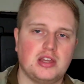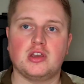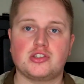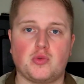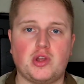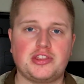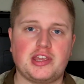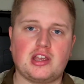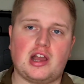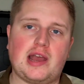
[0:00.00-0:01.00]
So one
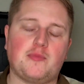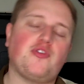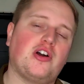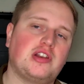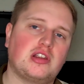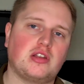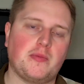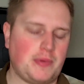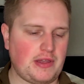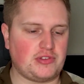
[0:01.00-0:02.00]
thing I am finding a
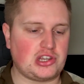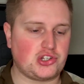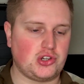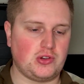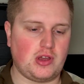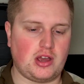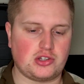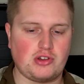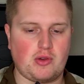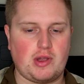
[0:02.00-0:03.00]
bit of an issue
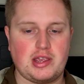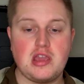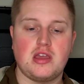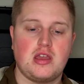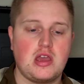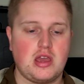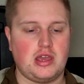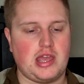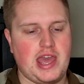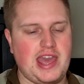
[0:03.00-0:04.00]
straight away
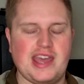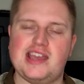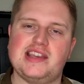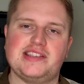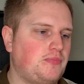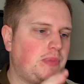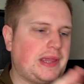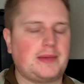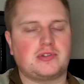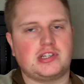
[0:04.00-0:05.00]
is being
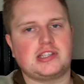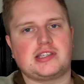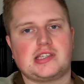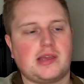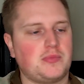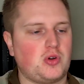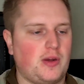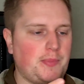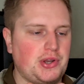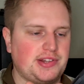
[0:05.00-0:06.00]
able to disassemble.
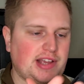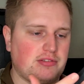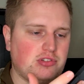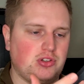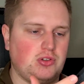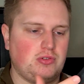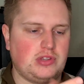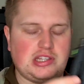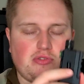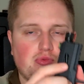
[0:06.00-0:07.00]
I'm putting it down to,
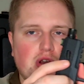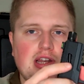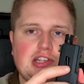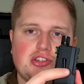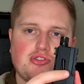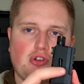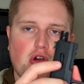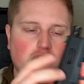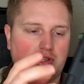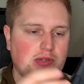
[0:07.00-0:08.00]
it's a really
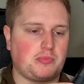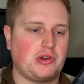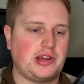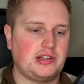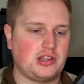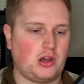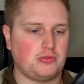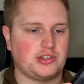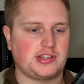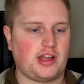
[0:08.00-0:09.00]
strong spring to hold
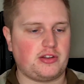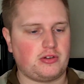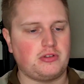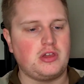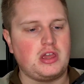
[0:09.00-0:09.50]
the slide on,